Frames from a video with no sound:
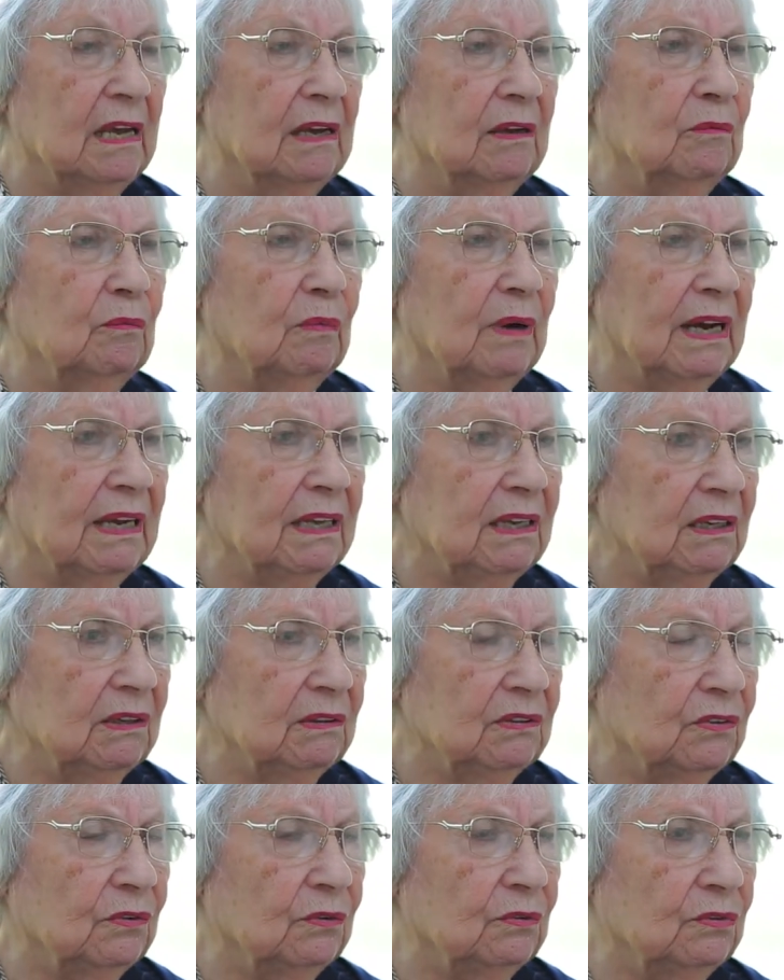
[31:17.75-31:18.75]
And why
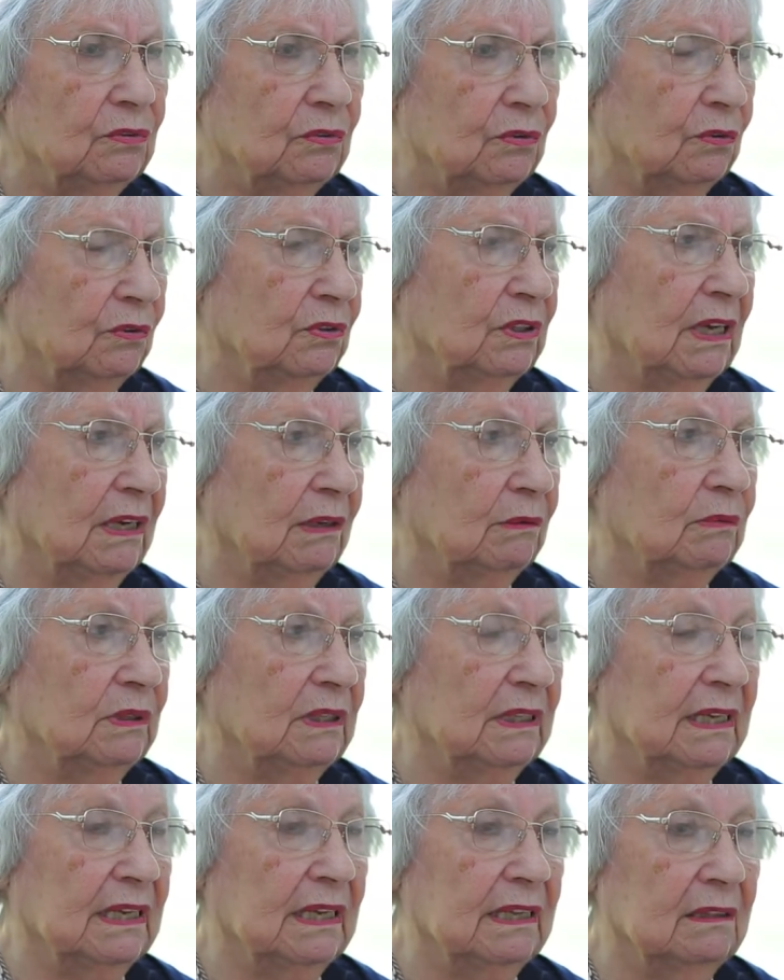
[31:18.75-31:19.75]
he thought I
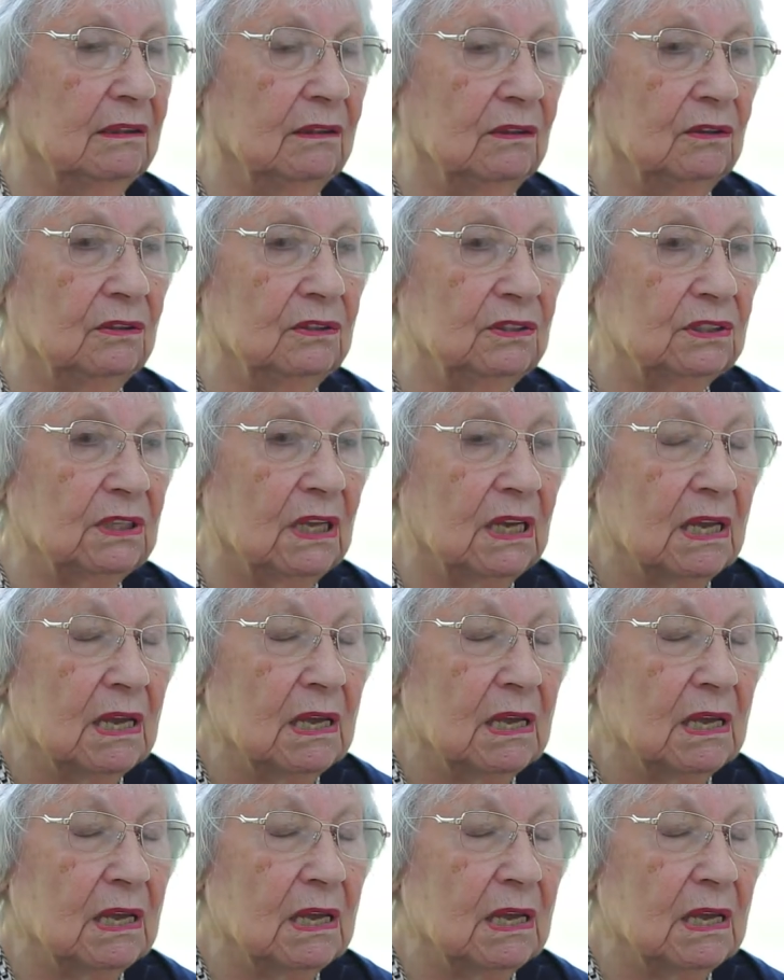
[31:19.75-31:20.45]
will get lost,